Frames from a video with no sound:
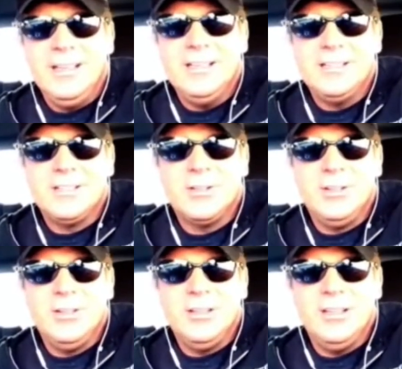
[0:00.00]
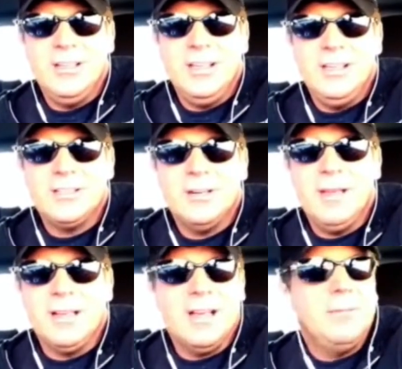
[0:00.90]
is going
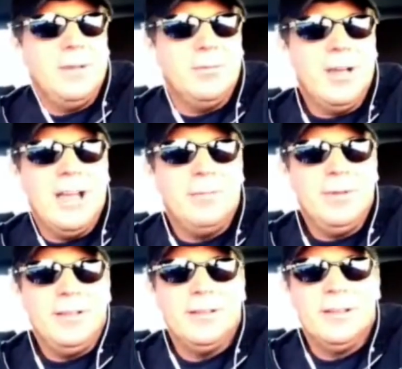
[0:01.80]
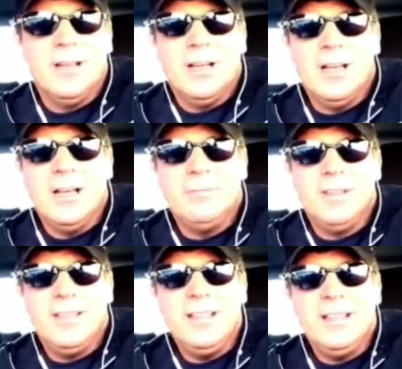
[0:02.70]
to make a lot of people happy.
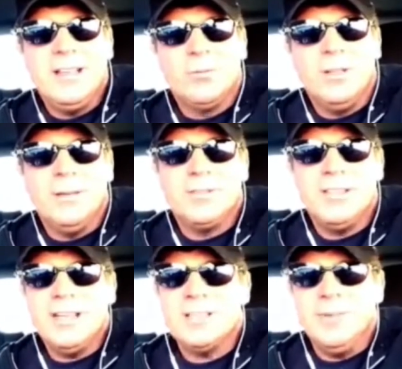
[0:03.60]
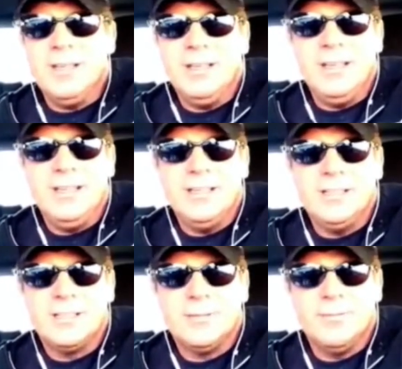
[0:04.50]
The thing that really upsets me
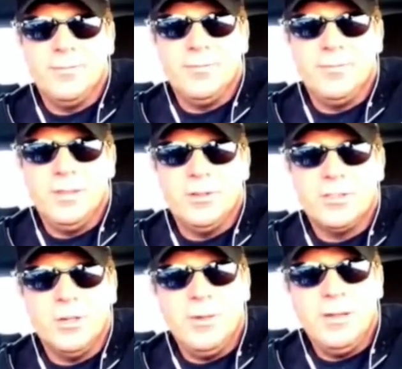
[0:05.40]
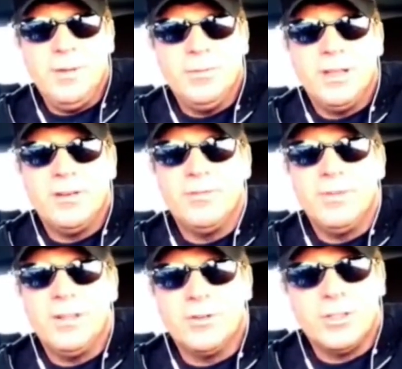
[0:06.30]
is there's so many people
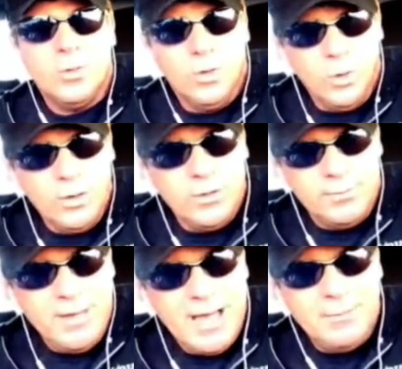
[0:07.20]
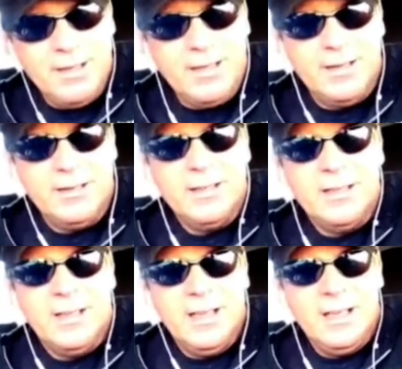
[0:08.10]
they're so loyal to Batman
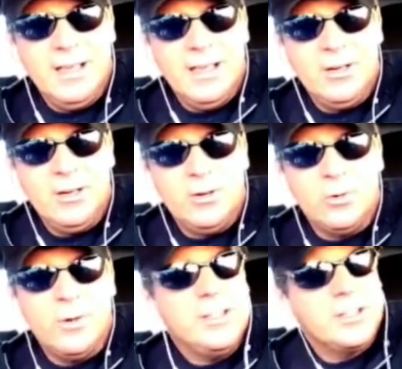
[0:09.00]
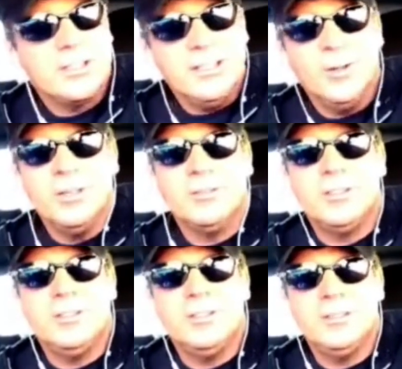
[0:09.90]
and graciously
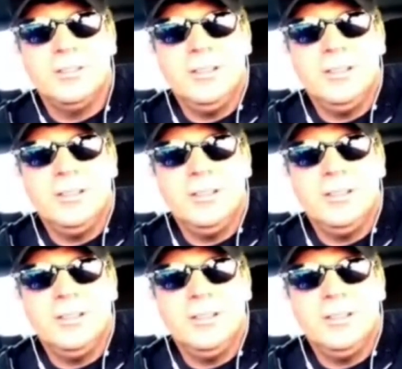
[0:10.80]
loyal to